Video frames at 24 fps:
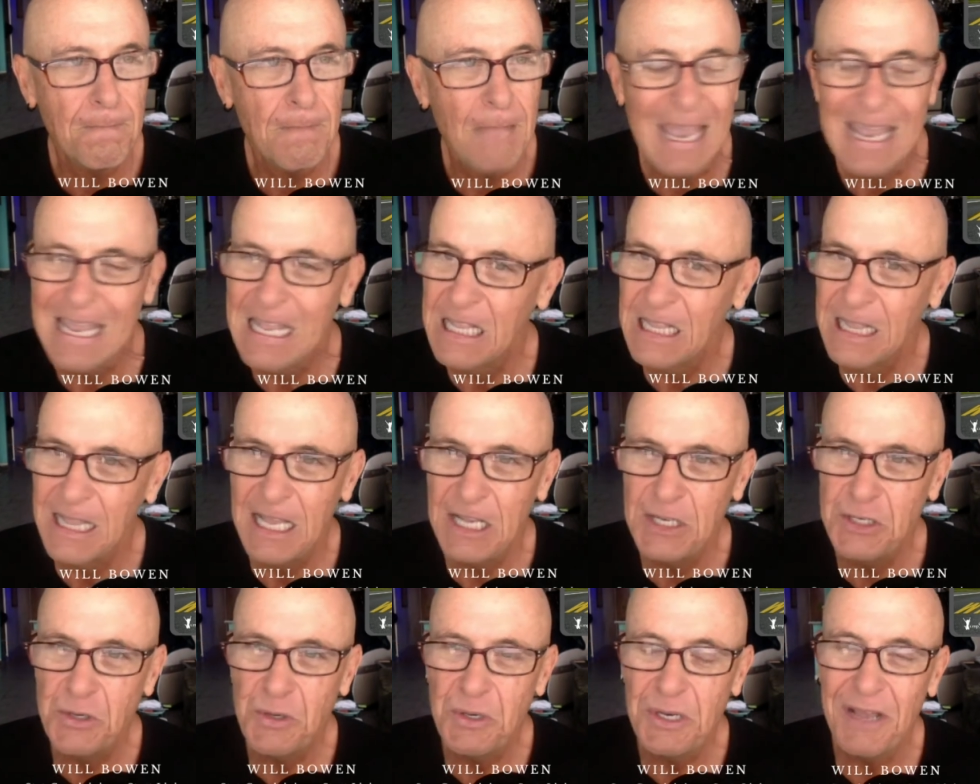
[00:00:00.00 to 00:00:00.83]
Heath
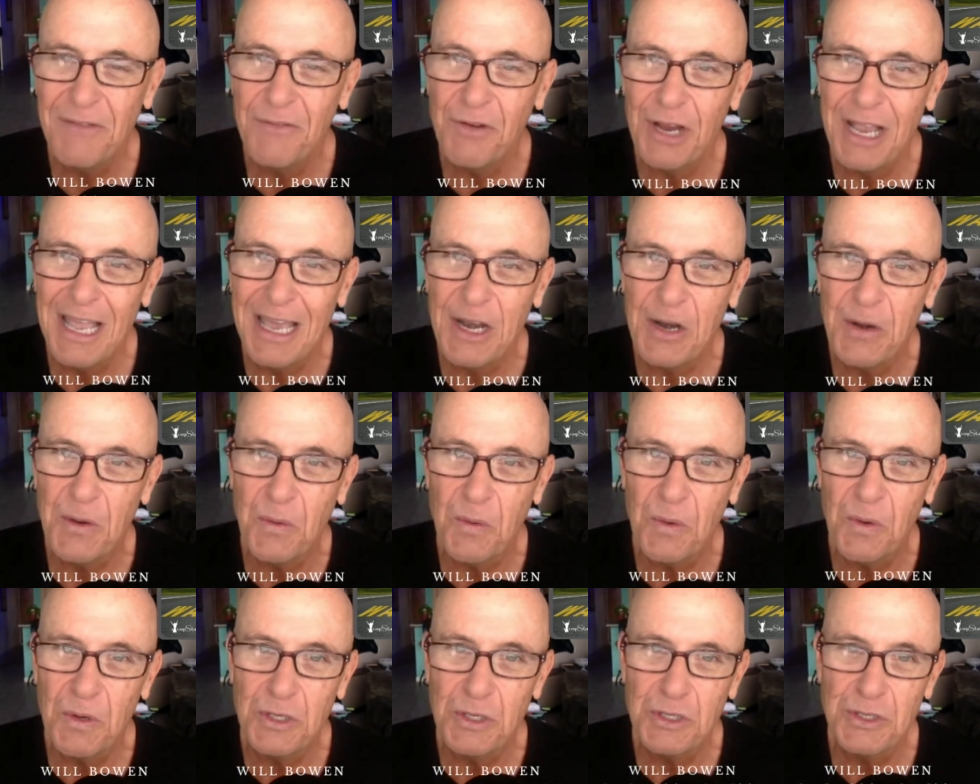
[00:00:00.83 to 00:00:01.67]
Ledger never had an
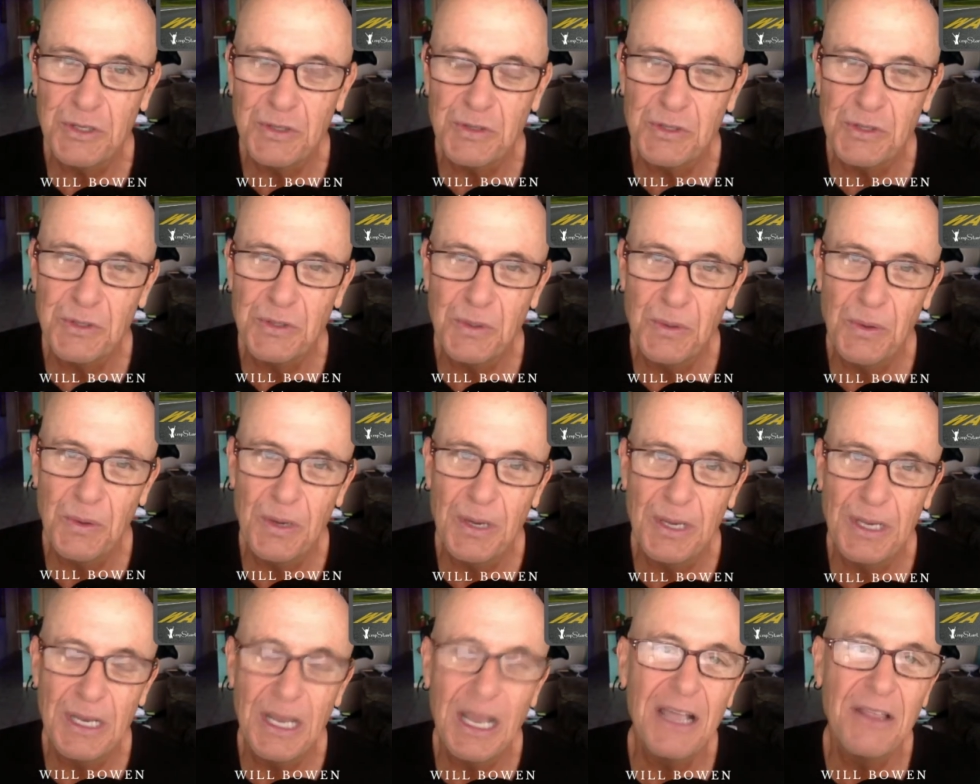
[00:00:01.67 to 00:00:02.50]
origin
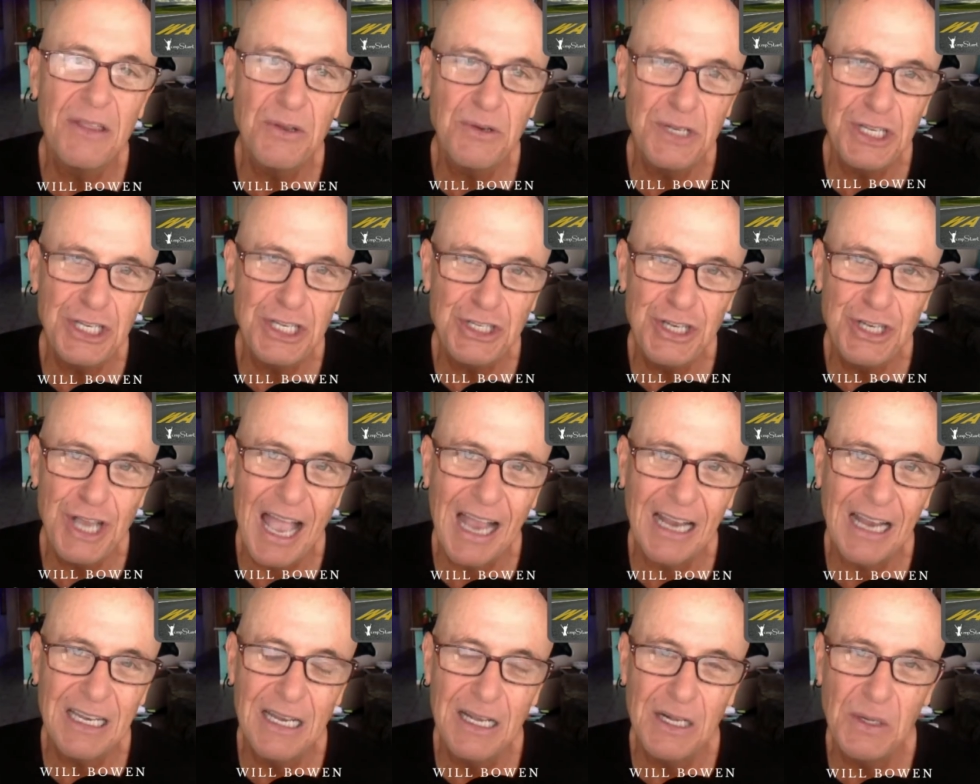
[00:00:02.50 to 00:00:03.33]
story, neither did
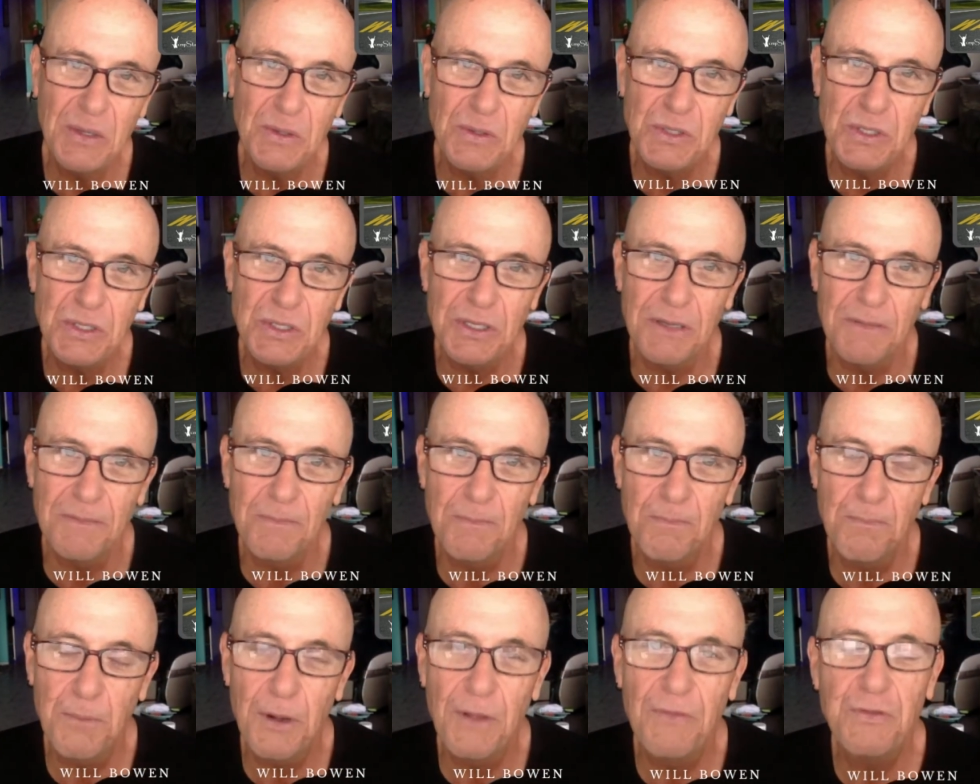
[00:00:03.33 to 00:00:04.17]
Jack
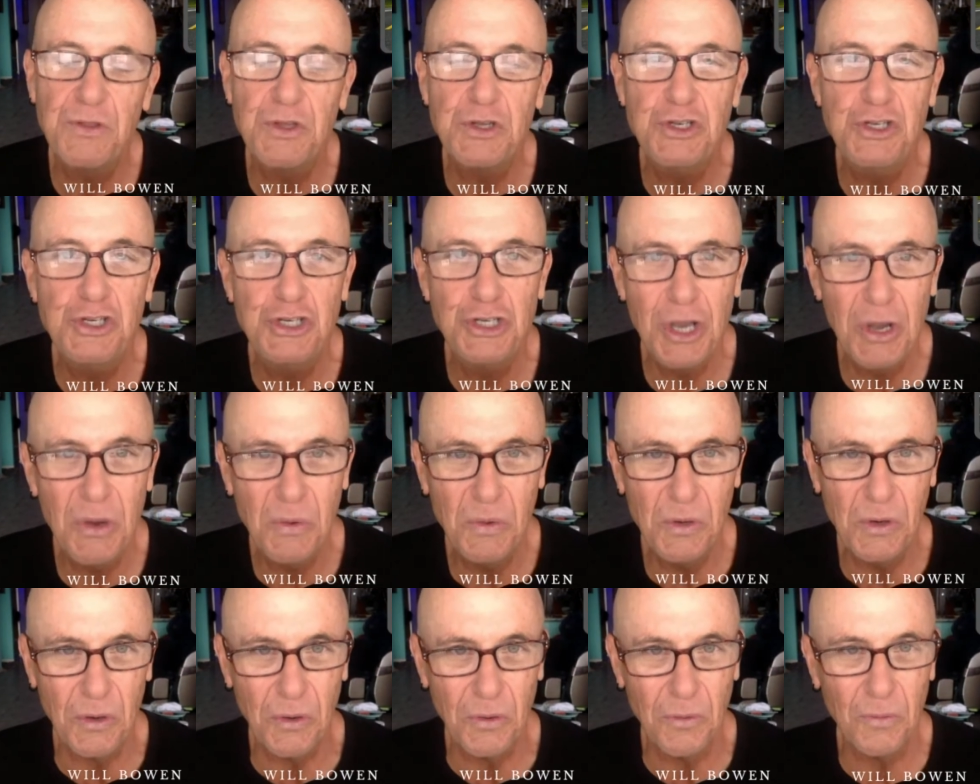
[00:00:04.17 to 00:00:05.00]
Nicholson. But The
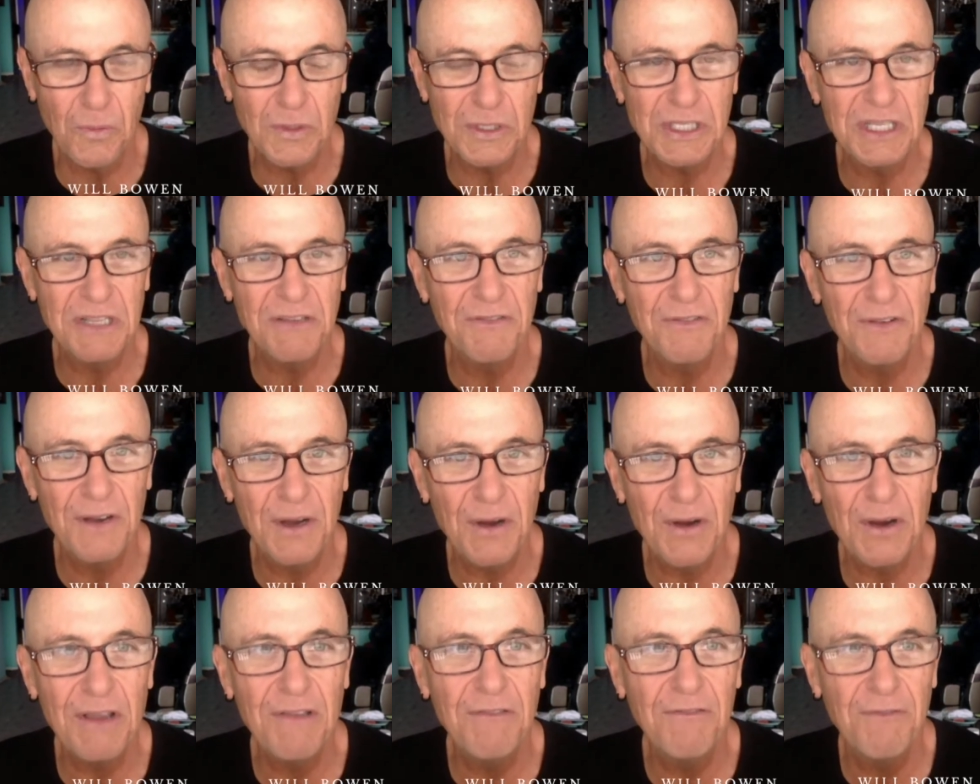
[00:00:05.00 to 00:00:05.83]
Joker was the
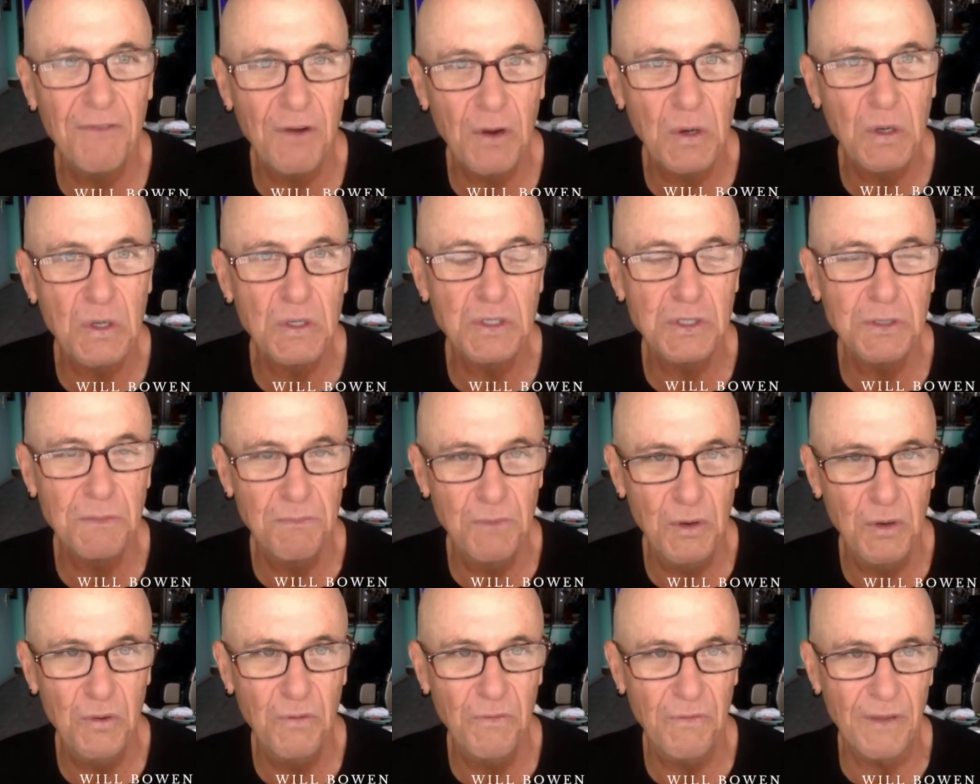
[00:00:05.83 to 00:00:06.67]
very first
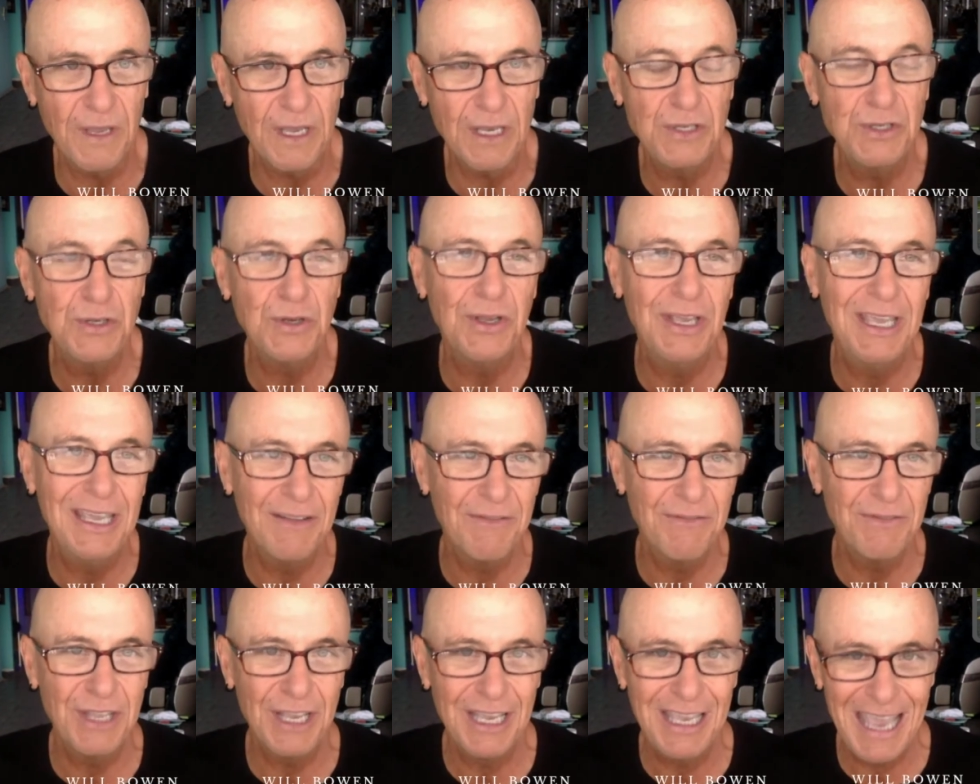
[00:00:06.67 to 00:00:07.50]
movie to
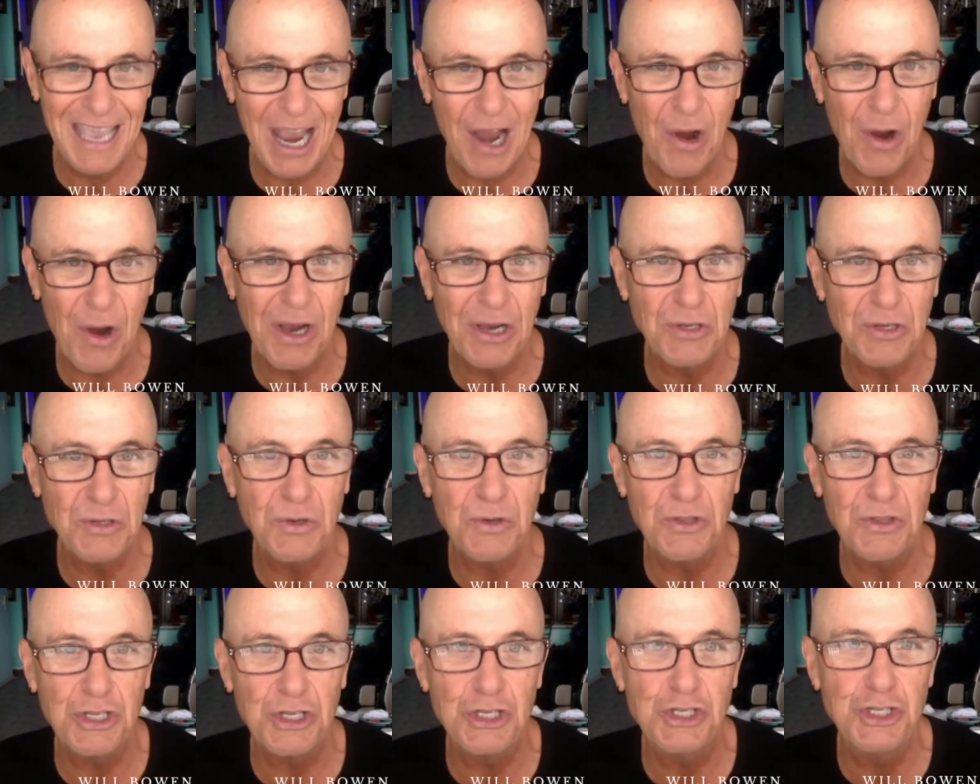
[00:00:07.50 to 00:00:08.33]
give the
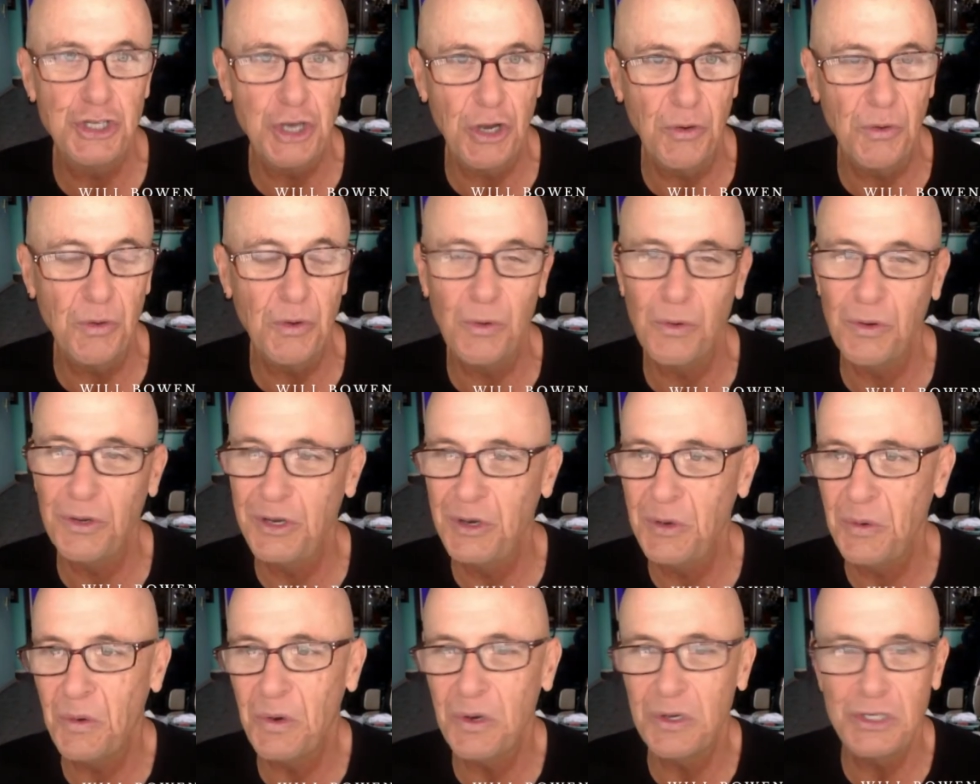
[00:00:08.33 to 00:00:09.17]
character, the Joker, an
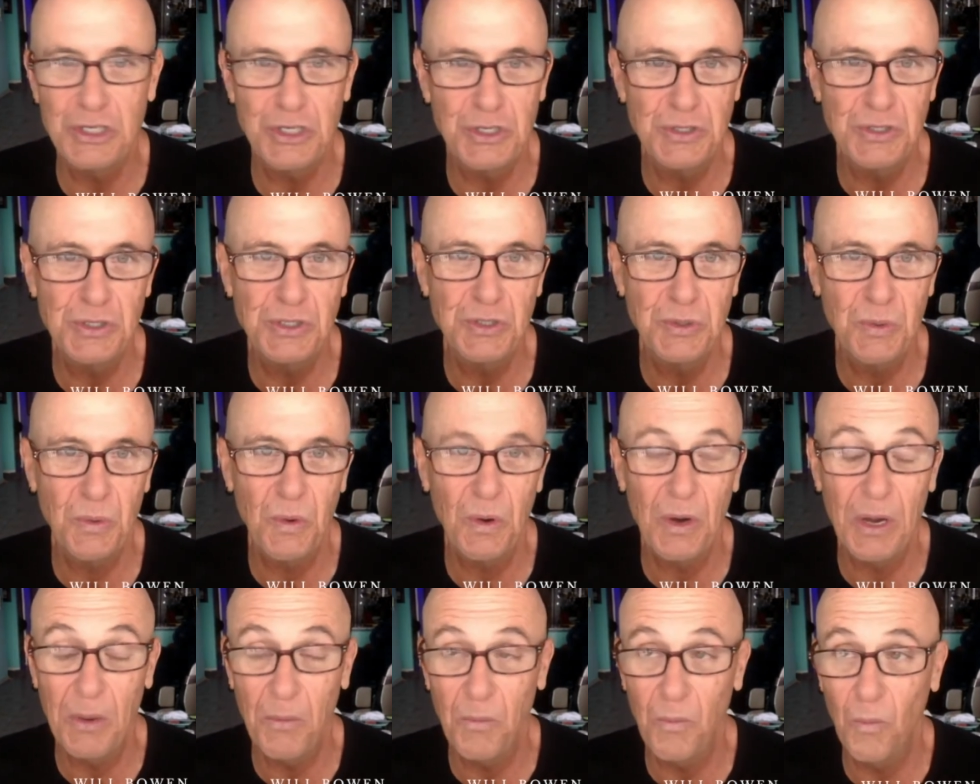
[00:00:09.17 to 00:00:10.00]
origin
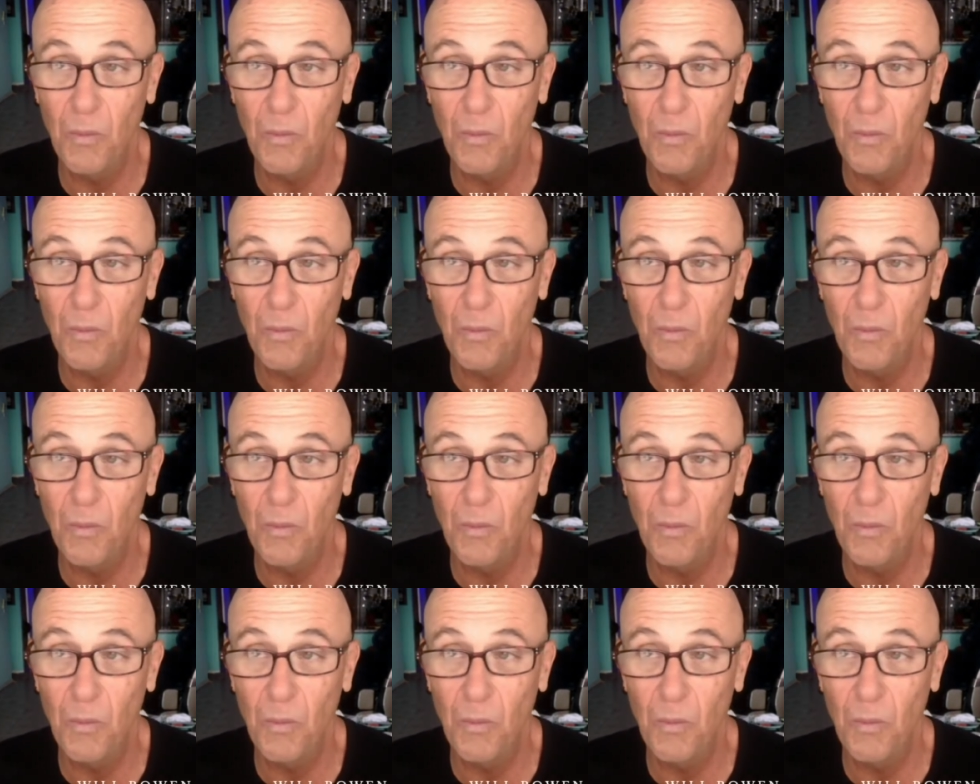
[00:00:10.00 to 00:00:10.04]
story.